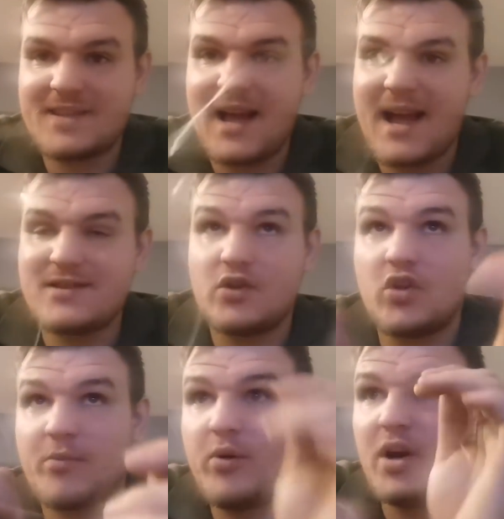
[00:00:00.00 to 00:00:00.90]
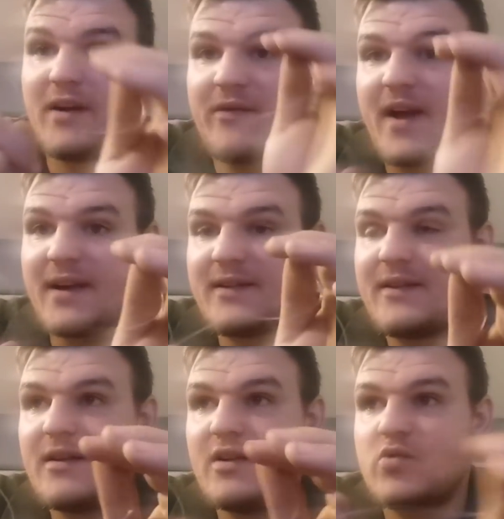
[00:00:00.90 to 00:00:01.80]
That hasn't got the pulley
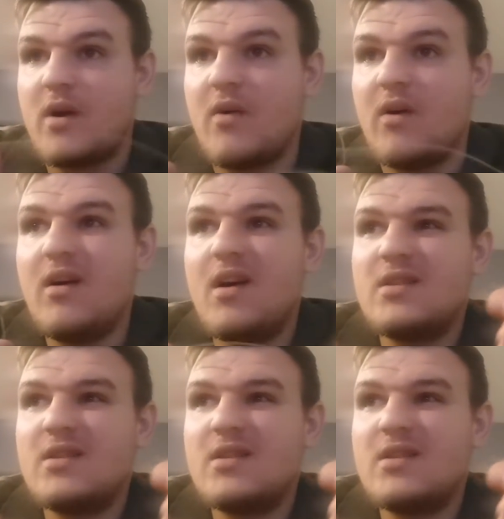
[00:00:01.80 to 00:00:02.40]
effect as well.